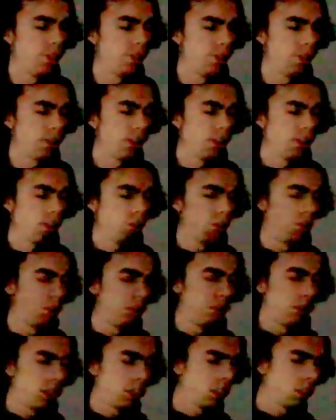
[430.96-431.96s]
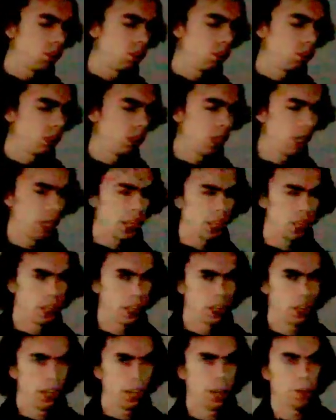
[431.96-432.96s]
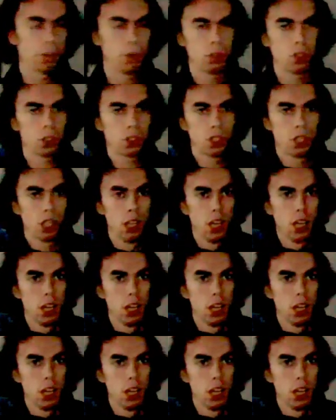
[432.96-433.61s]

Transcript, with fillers: And we feed it to the uh, animals